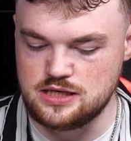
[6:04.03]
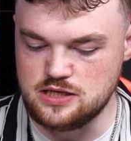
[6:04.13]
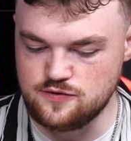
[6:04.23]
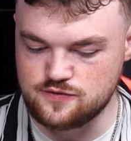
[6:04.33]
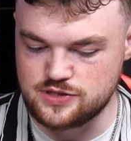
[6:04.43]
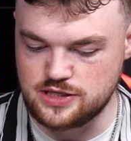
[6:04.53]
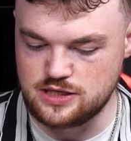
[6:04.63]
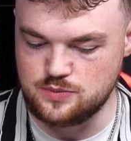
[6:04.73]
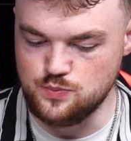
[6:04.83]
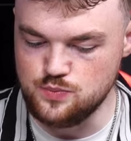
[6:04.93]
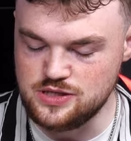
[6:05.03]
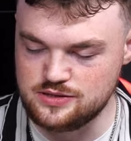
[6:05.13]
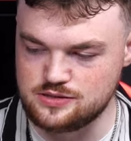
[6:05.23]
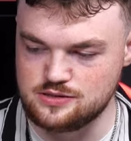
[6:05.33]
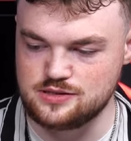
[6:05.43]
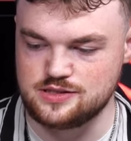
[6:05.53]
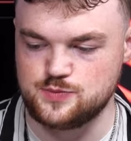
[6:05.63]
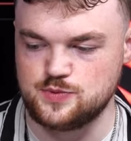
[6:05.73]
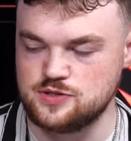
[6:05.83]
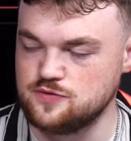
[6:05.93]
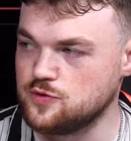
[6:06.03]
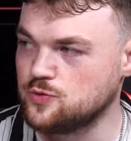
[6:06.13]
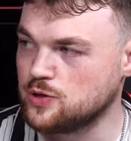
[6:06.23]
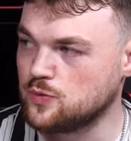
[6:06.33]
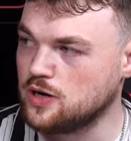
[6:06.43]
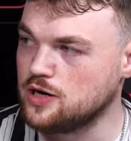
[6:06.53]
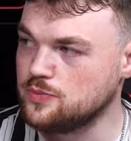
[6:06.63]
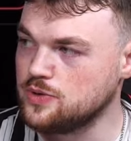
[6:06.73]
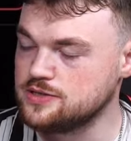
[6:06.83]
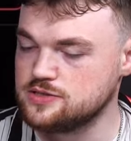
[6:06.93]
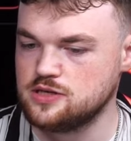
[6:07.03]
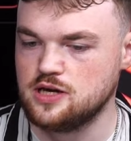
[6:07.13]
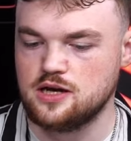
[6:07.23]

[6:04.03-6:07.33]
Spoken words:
if they meet specific requirements.